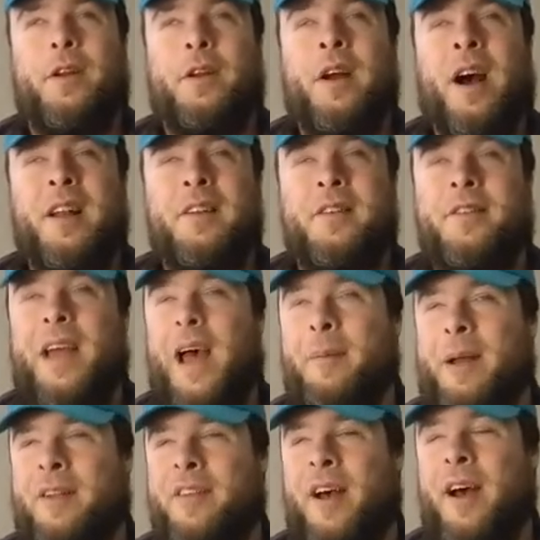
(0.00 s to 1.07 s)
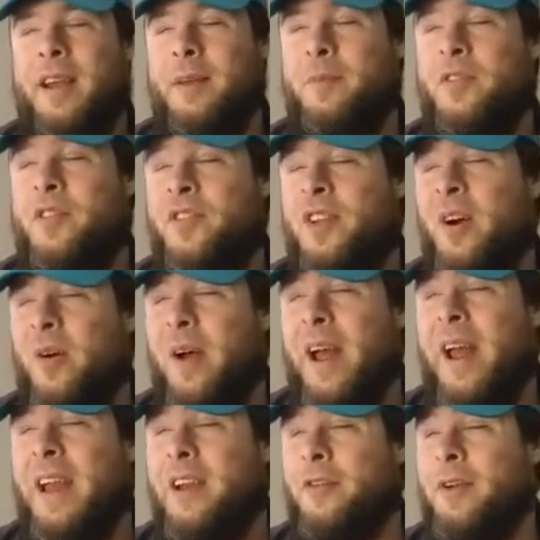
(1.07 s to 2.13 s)
God damn it, I am so
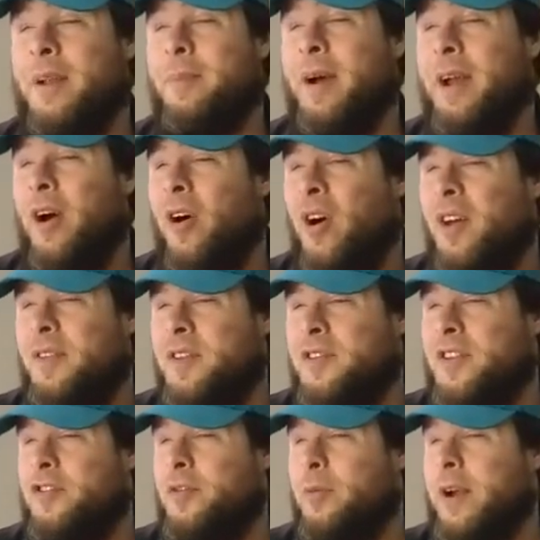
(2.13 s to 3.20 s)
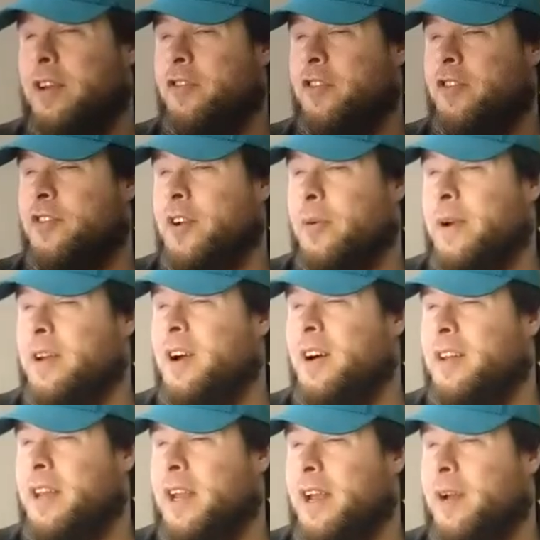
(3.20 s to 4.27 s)
angry by all the situations going
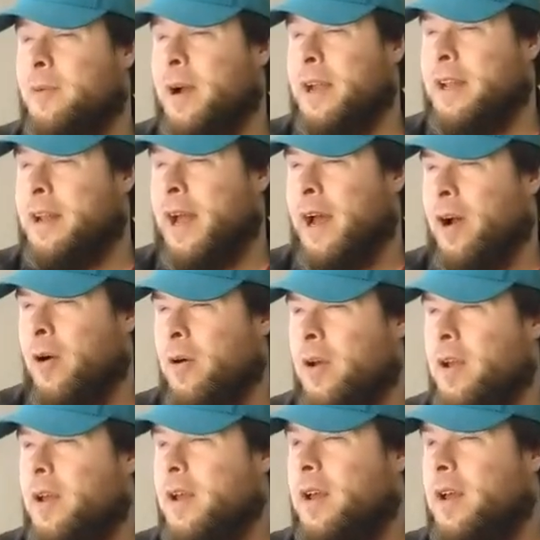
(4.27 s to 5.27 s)
on here right now.